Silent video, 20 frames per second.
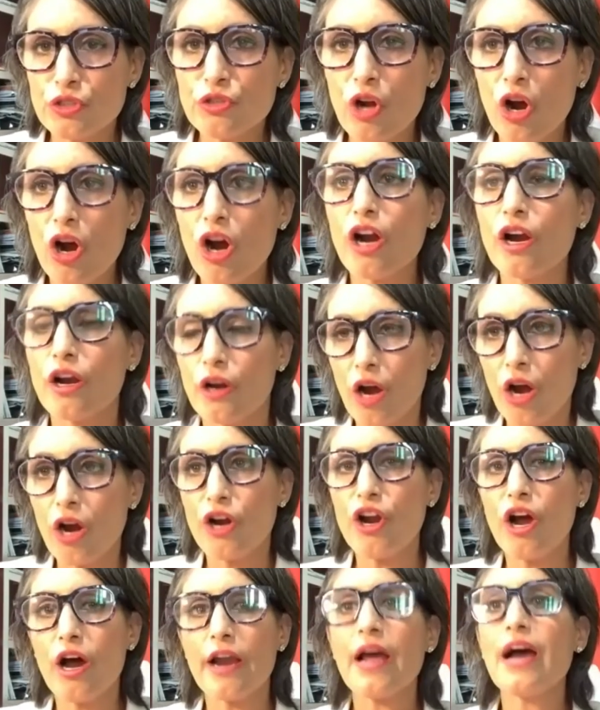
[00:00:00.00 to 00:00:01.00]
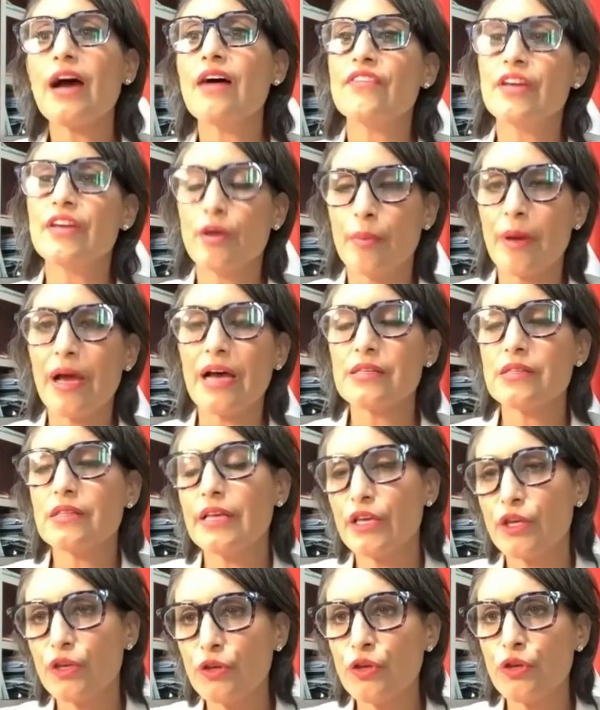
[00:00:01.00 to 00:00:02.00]
are are not having capacity
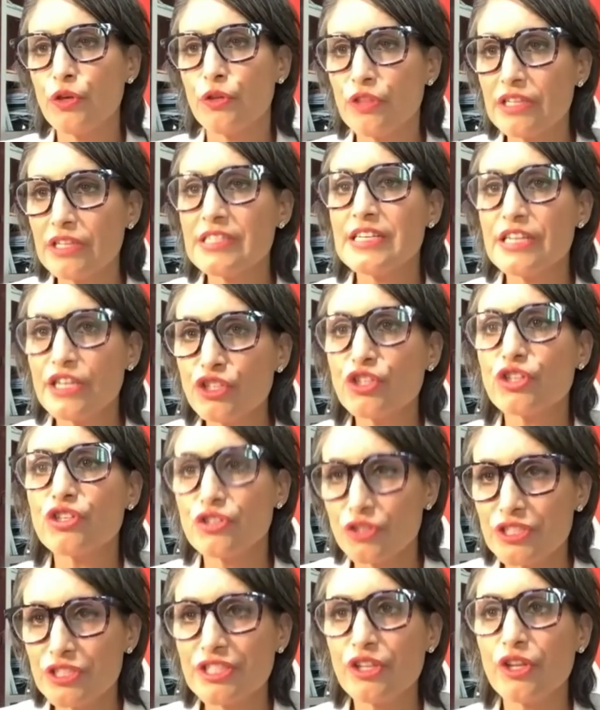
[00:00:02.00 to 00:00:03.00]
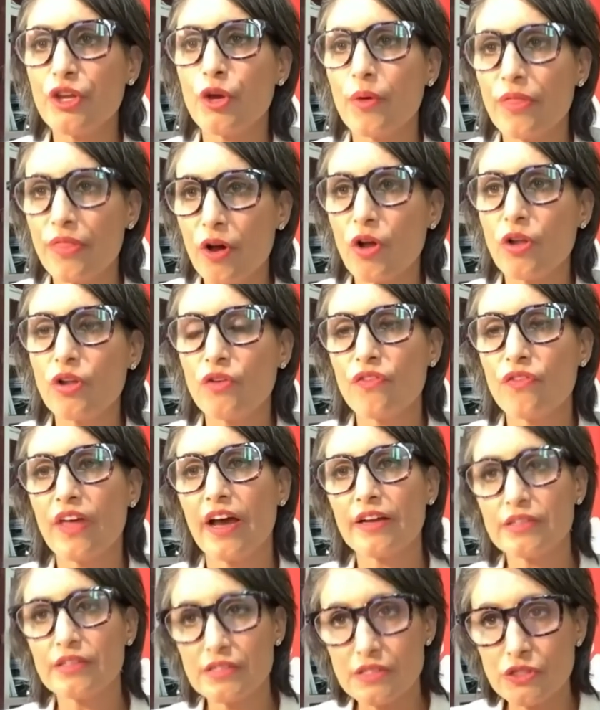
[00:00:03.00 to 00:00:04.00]
like the teachers are dealing with all of
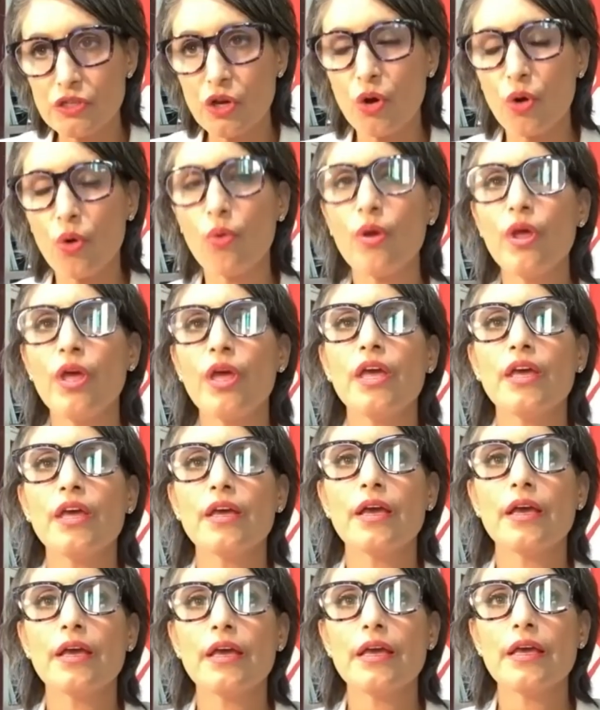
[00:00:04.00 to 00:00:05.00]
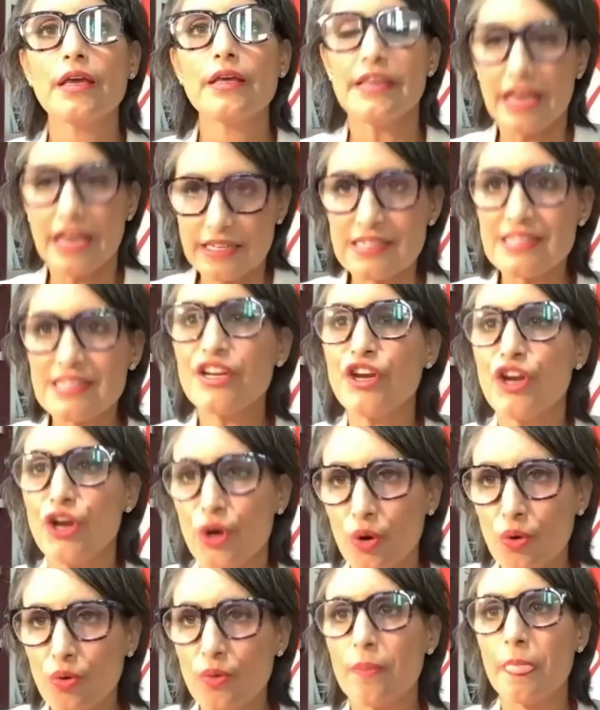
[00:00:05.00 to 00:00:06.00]
that so yes and
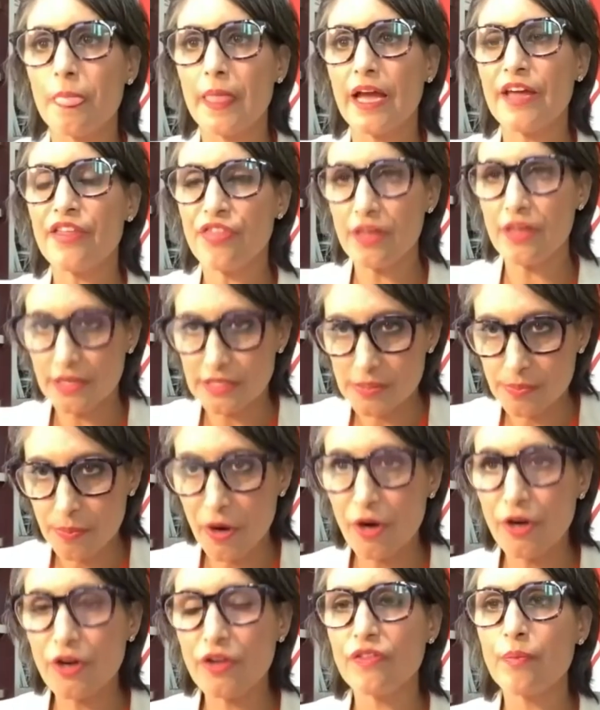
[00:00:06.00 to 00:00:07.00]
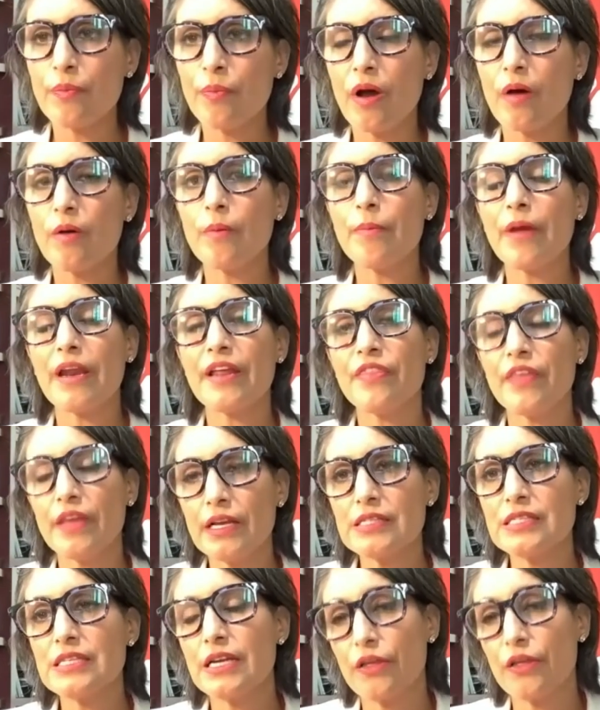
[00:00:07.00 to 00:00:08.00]
no I think it's part of the problem, but I think
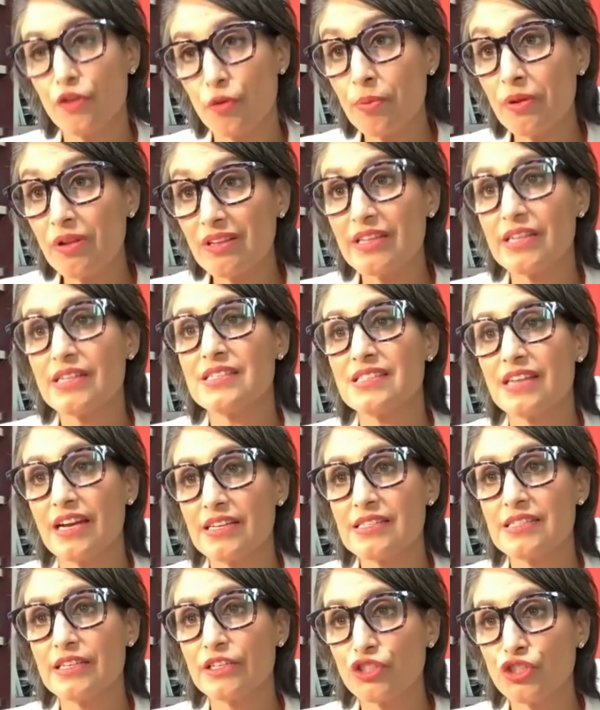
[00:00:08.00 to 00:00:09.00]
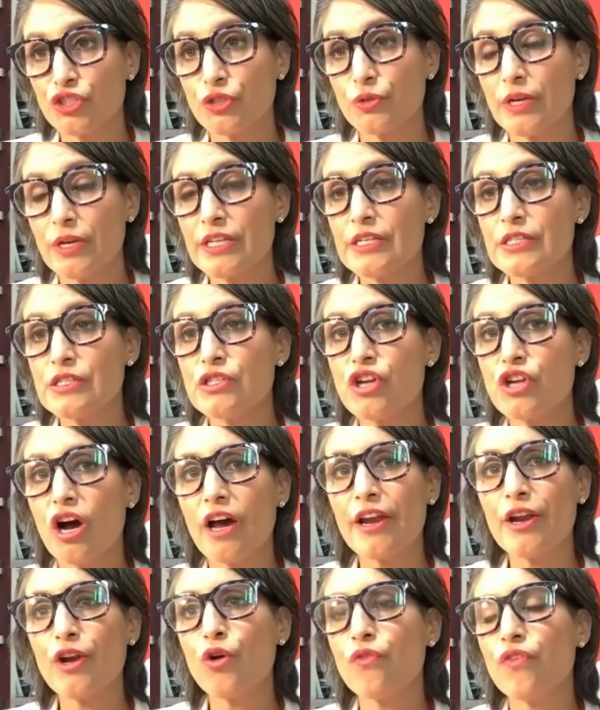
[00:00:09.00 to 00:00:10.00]
it's another politicized issue. It is
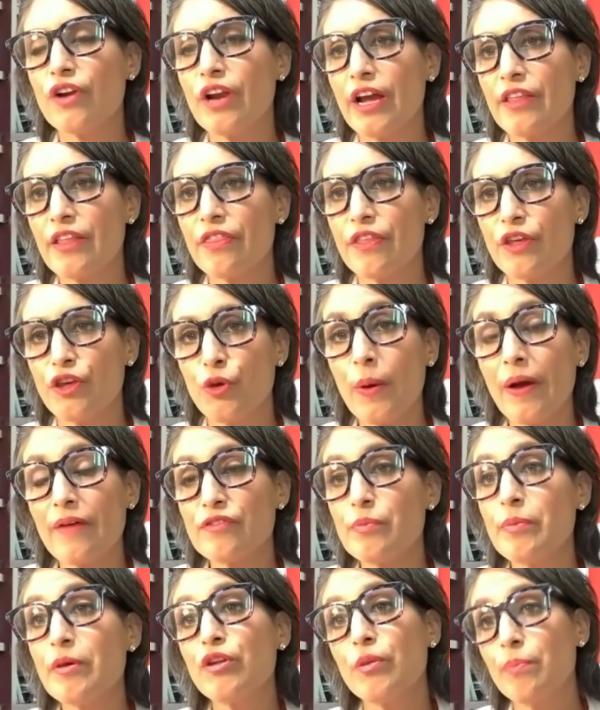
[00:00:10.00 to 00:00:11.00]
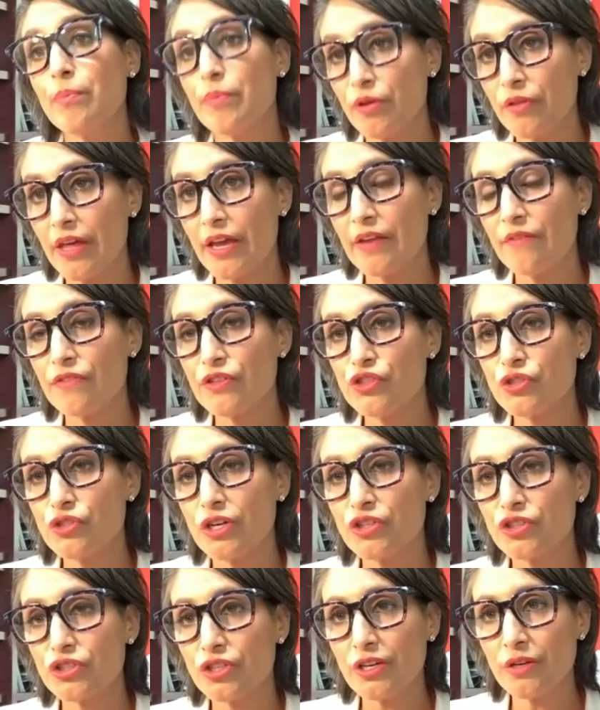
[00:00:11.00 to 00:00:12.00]
not an overnight thing. You have to be able to build that
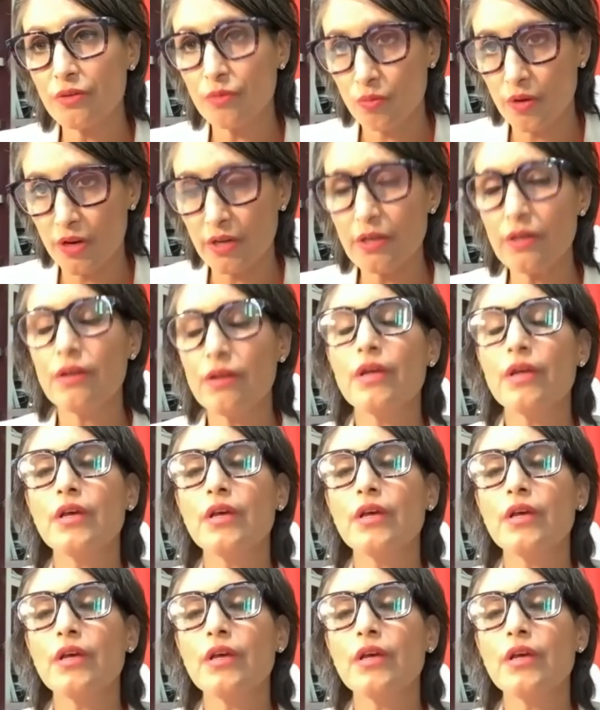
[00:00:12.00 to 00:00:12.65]
infrastructure. One.